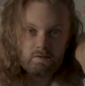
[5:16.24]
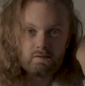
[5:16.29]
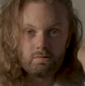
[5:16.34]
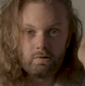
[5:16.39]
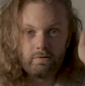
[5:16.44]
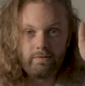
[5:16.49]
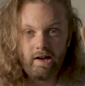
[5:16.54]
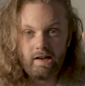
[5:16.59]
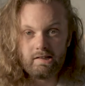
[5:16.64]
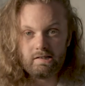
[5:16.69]
So
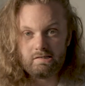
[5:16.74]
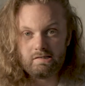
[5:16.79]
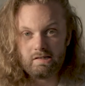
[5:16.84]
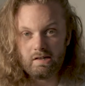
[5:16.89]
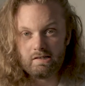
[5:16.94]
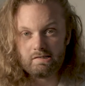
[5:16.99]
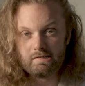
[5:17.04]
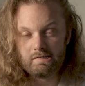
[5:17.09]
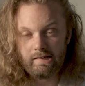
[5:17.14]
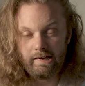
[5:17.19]
we've had a
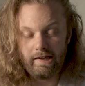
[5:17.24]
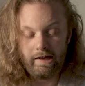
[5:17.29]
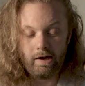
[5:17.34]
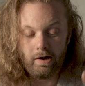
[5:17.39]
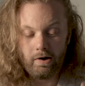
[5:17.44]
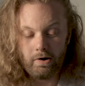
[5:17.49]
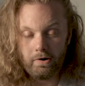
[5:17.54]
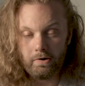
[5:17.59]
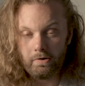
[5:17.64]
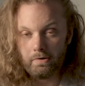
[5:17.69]
chance to get
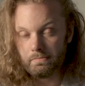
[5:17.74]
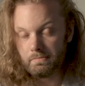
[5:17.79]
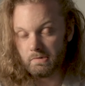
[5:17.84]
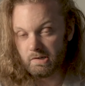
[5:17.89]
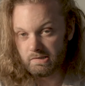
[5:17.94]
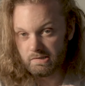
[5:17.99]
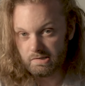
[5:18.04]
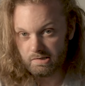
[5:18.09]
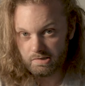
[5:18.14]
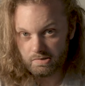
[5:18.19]
home
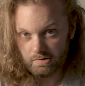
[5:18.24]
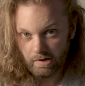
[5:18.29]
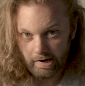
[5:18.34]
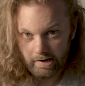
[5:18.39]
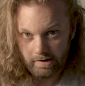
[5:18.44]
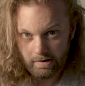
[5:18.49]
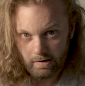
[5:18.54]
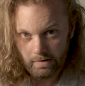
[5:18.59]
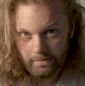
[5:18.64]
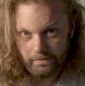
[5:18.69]
and to
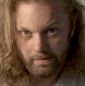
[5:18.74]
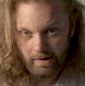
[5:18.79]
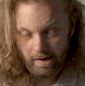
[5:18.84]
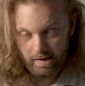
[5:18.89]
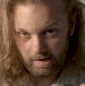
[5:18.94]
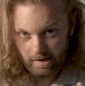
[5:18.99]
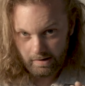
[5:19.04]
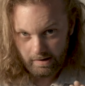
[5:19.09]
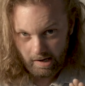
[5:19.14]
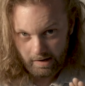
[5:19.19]
dry off,
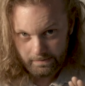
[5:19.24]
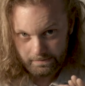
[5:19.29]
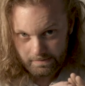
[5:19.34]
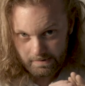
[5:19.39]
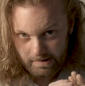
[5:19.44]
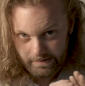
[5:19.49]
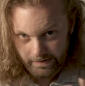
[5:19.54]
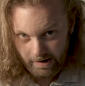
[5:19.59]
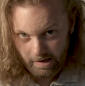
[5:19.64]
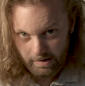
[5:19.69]
and I have
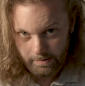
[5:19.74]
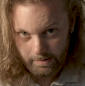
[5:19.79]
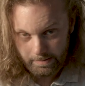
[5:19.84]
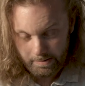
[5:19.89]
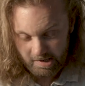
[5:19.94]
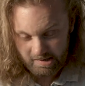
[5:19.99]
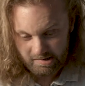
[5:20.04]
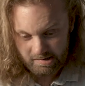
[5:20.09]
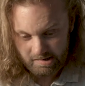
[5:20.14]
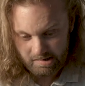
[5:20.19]
developed the
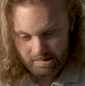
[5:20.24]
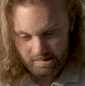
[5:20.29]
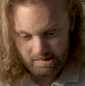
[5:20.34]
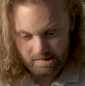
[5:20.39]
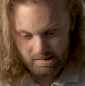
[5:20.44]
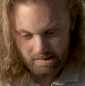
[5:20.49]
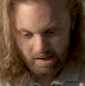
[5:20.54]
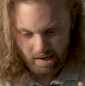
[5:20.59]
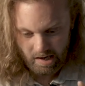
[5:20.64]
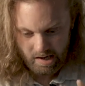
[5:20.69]

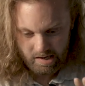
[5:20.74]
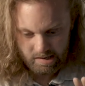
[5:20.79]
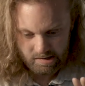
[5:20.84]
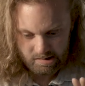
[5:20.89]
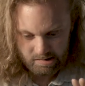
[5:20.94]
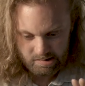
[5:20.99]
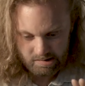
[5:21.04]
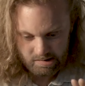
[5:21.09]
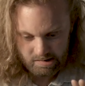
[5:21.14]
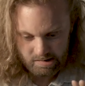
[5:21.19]
pictures,
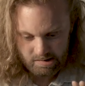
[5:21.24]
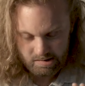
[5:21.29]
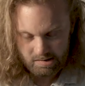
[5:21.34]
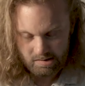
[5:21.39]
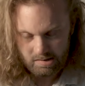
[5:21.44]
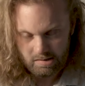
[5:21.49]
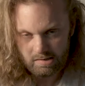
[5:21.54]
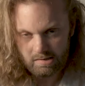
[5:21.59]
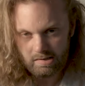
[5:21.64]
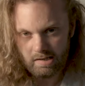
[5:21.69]
and
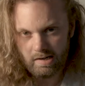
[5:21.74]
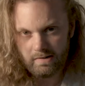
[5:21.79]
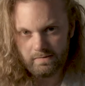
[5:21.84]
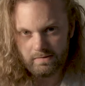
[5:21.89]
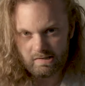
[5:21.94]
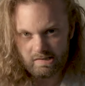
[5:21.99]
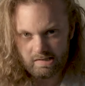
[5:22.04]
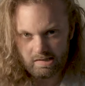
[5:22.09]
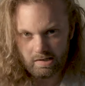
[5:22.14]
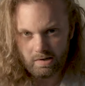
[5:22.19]

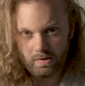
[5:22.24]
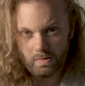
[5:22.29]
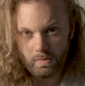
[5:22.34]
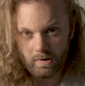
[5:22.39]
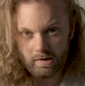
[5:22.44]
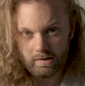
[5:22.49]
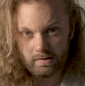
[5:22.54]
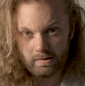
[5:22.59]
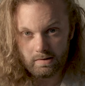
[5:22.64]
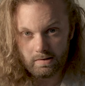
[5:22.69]
every single
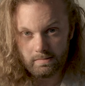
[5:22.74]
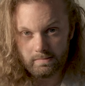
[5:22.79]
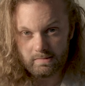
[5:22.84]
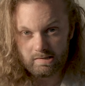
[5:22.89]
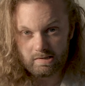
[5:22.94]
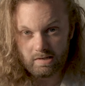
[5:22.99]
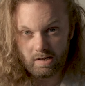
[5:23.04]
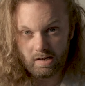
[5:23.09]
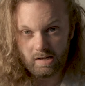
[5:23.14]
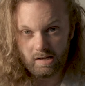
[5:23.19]
one of them
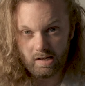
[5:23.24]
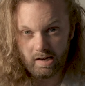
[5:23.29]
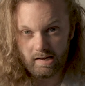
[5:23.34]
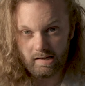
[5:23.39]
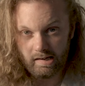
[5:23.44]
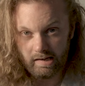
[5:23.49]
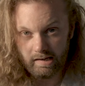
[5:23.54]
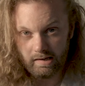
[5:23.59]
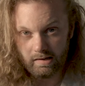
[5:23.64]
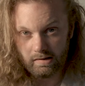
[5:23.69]
has got a light
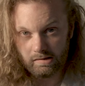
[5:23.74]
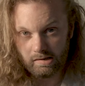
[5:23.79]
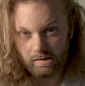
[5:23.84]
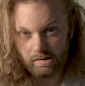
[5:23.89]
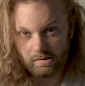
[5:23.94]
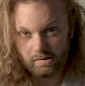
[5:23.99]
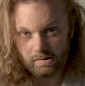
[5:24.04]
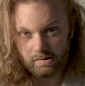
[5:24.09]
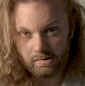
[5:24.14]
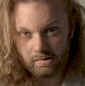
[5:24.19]
leak on it.